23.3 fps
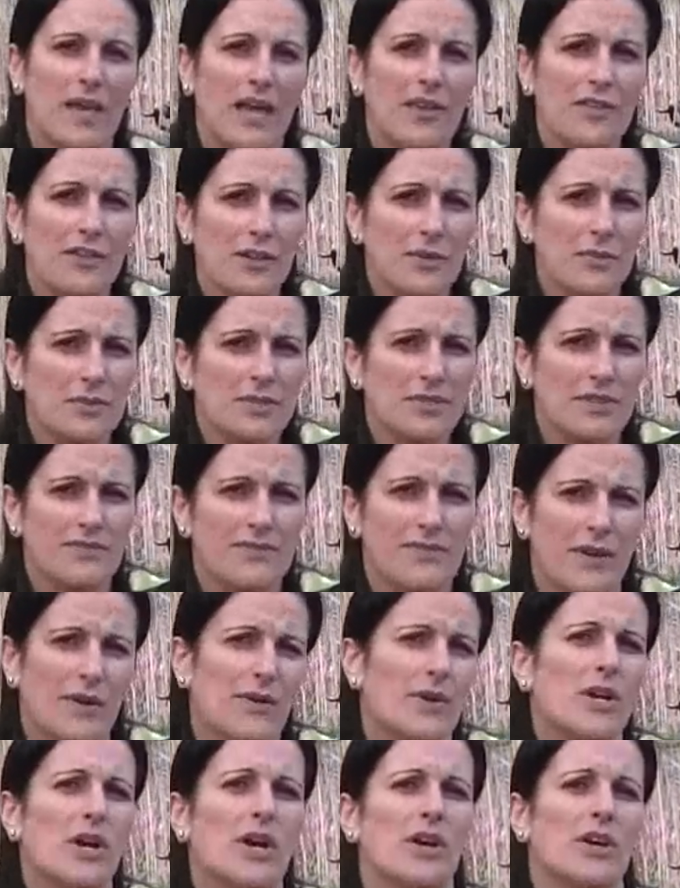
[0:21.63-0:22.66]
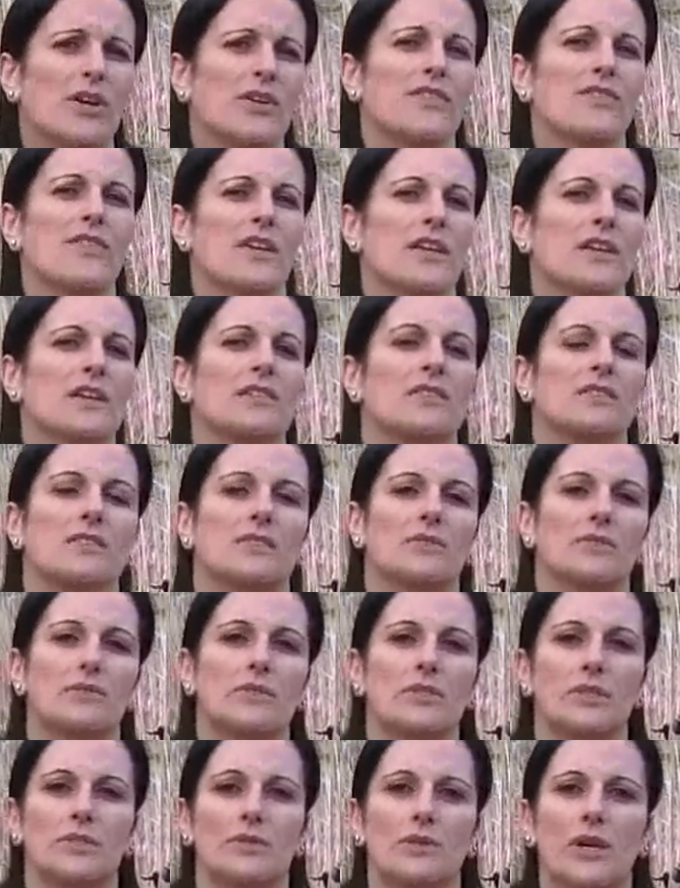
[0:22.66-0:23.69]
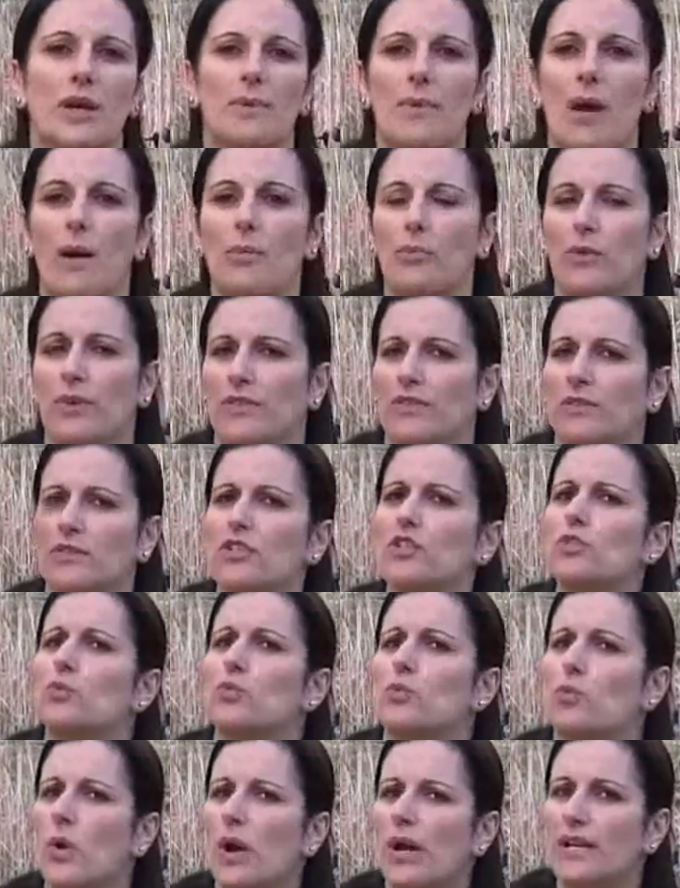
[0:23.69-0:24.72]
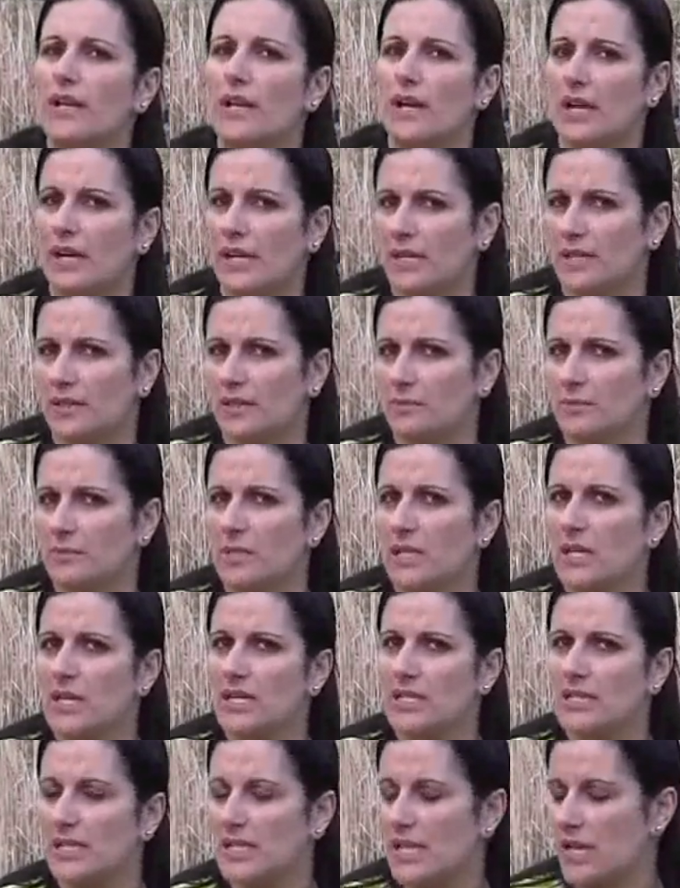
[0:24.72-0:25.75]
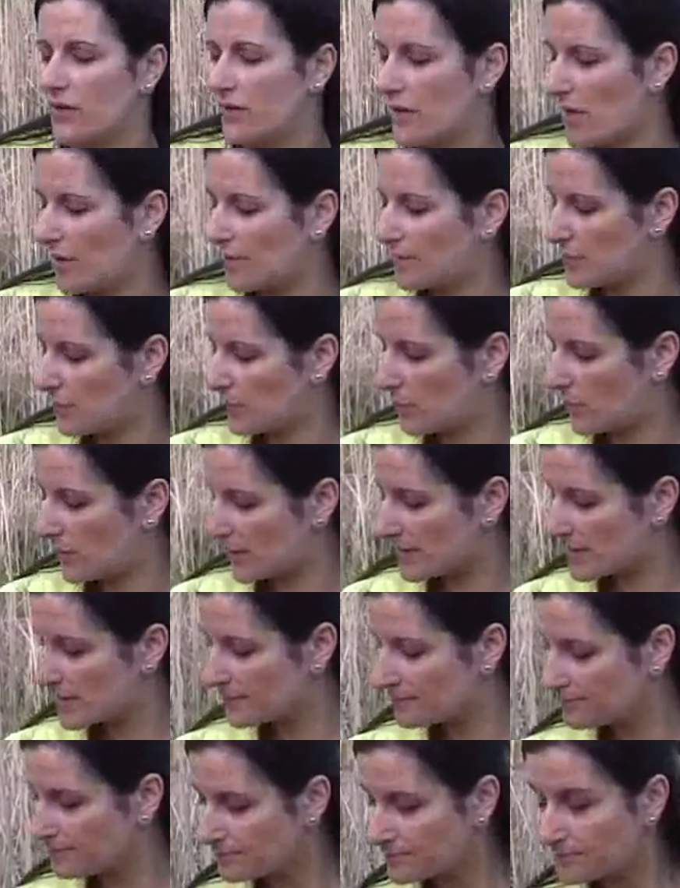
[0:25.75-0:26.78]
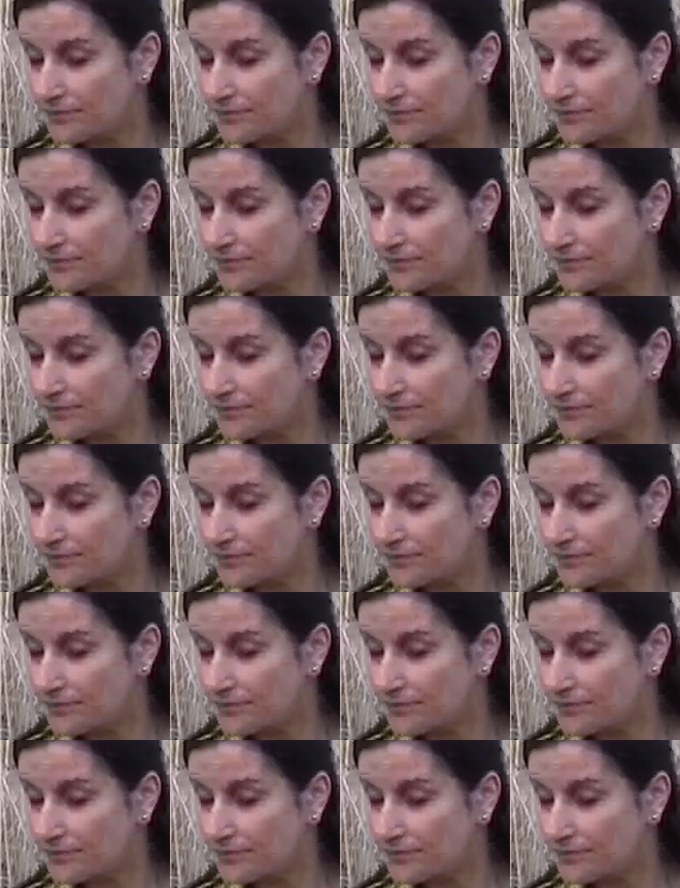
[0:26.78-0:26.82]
I thought it was a very hard thing to come up with, just one item to carry out in the woods.